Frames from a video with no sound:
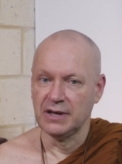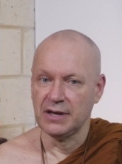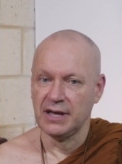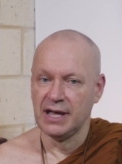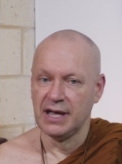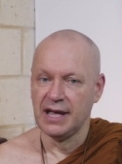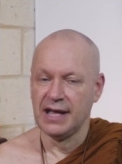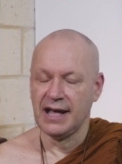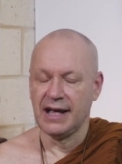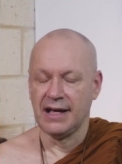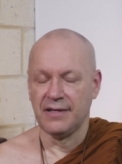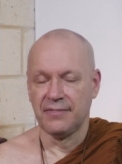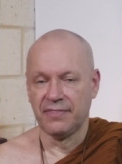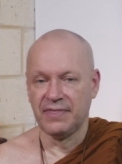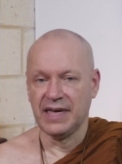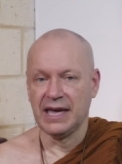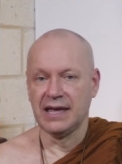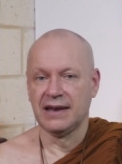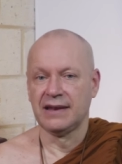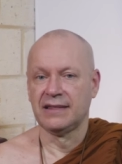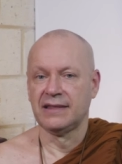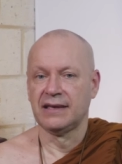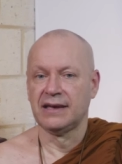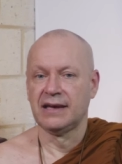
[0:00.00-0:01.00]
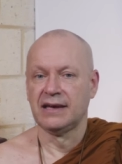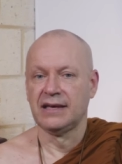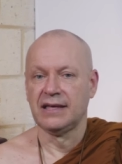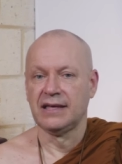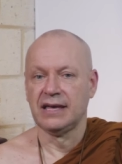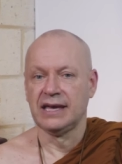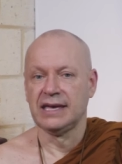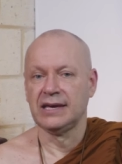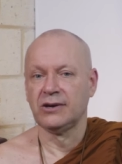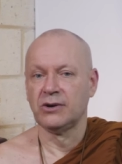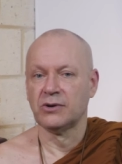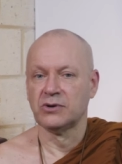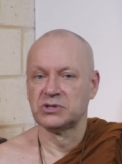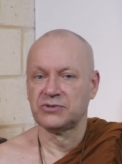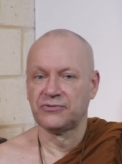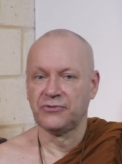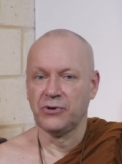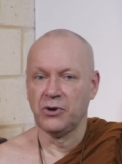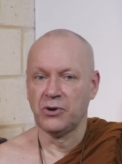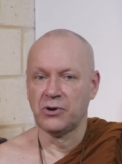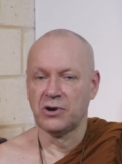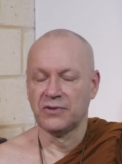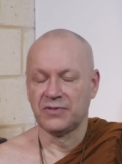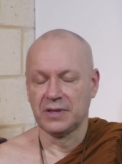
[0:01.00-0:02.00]
And then he goes
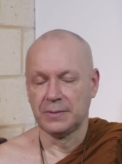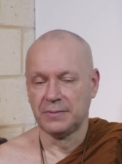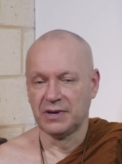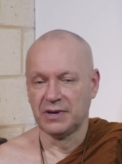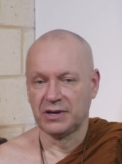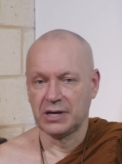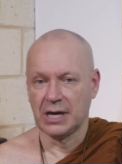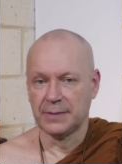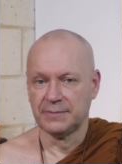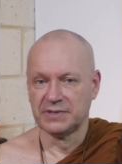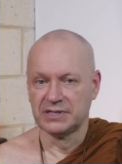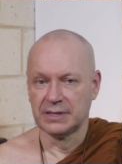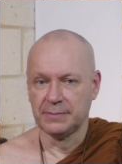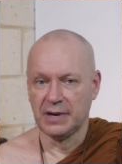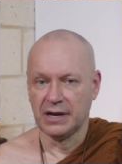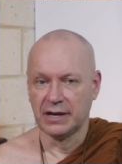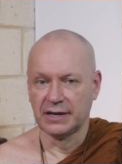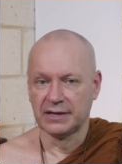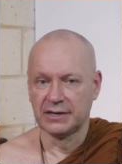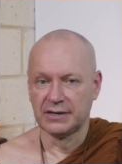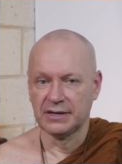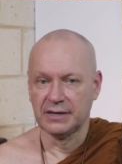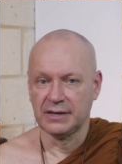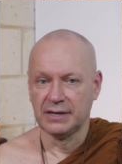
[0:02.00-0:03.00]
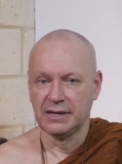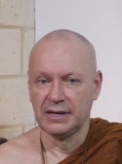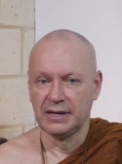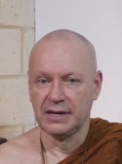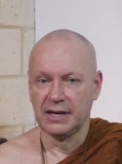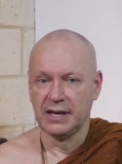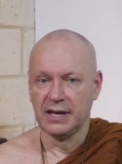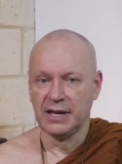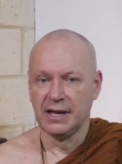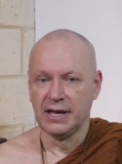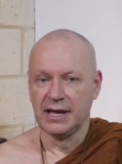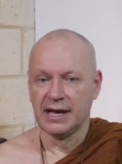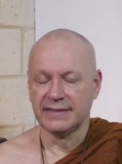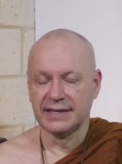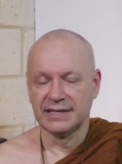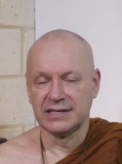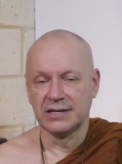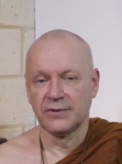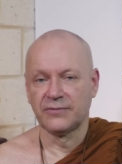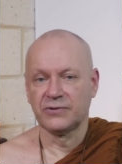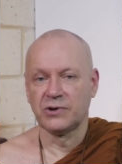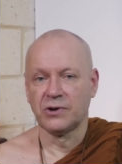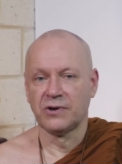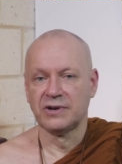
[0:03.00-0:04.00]
forth and becomes a monk. And this,
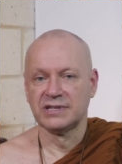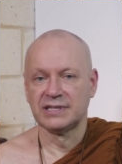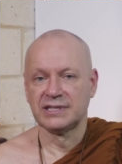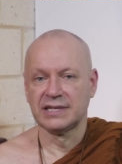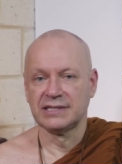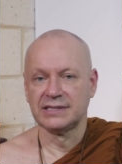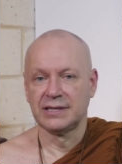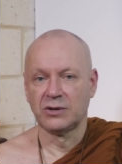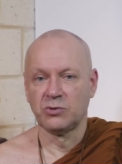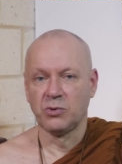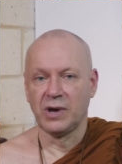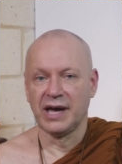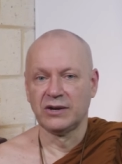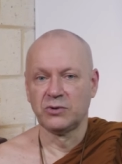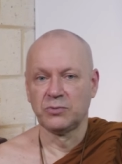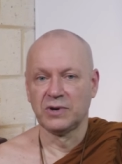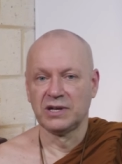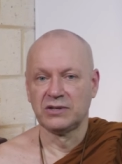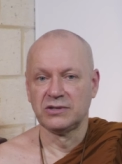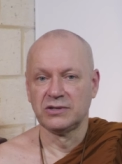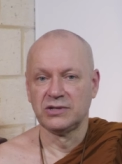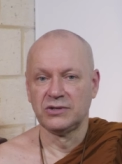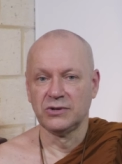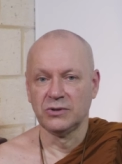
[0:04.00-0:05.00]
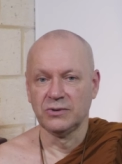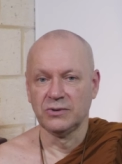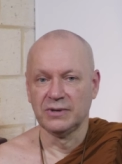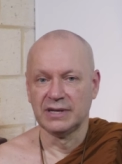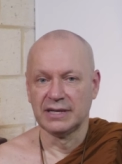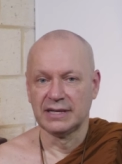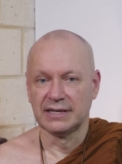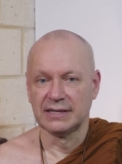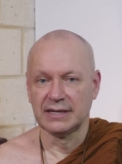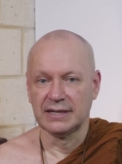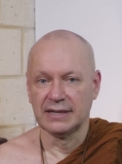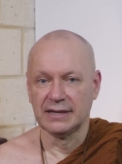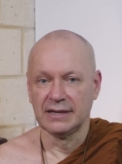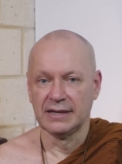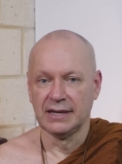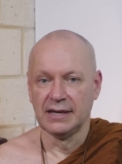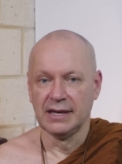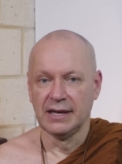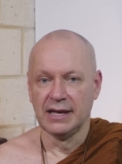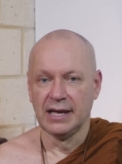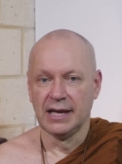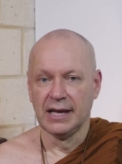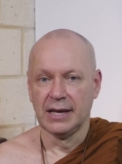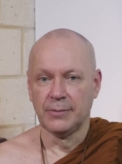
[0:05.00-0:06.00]
of course, is the right way to do it.
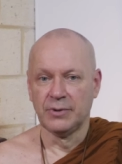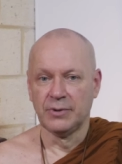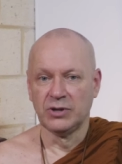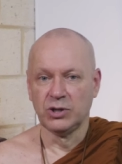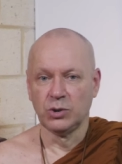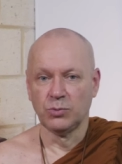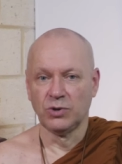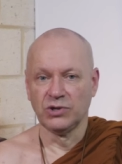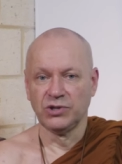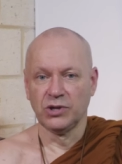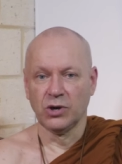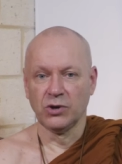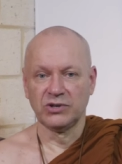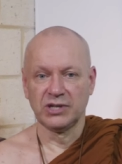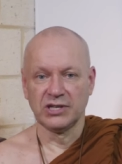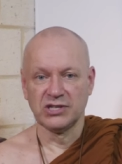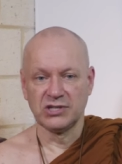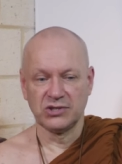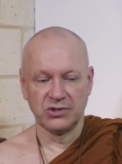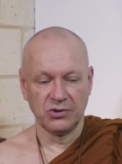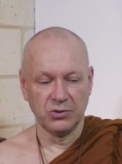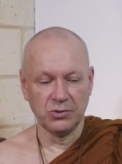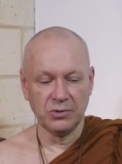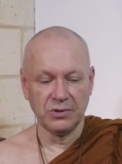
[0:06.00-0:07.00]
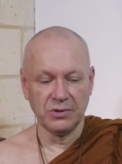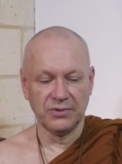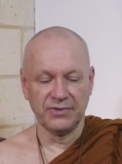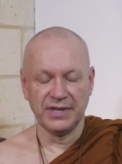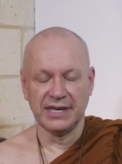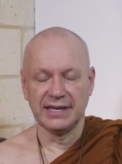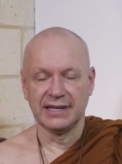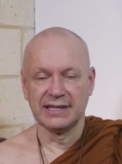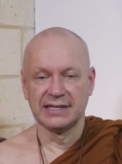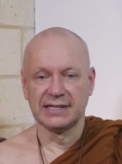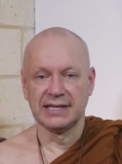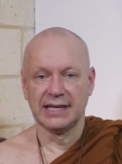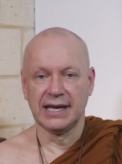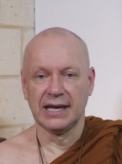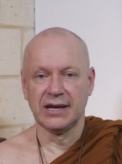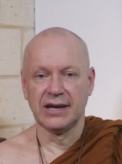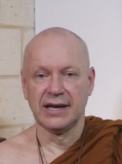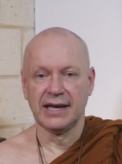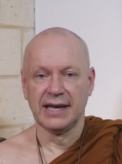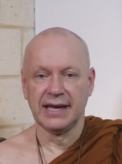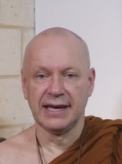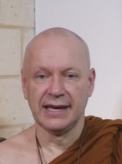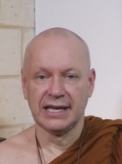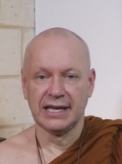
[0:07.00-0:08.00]
But you will notice two things
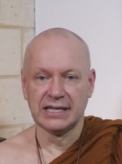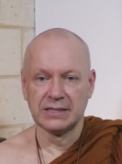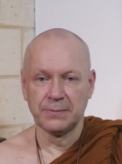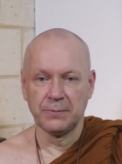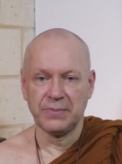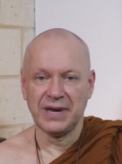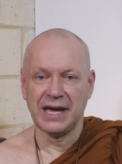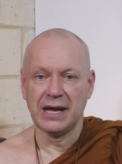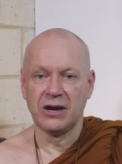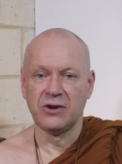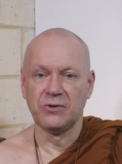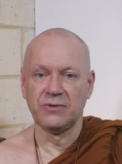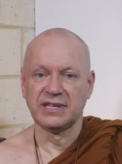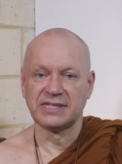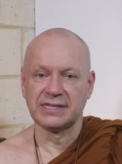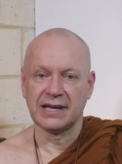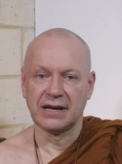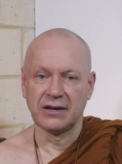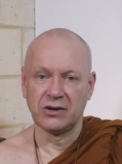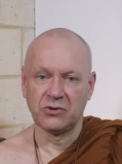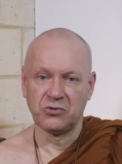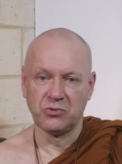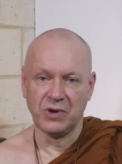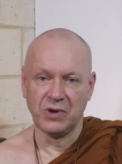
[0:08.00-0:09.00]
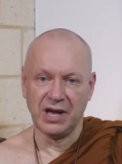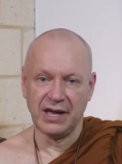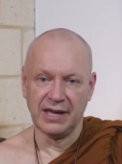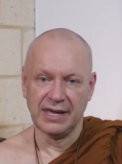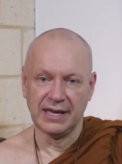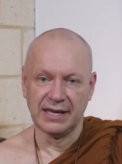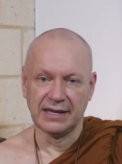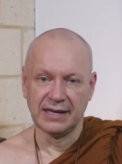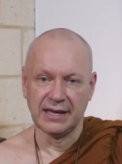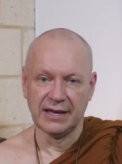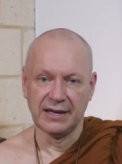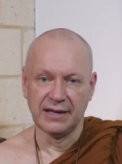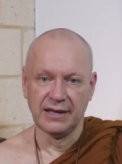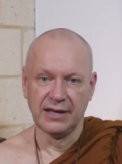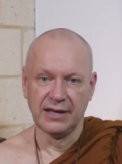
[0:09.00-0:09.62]
here. His parents are crying.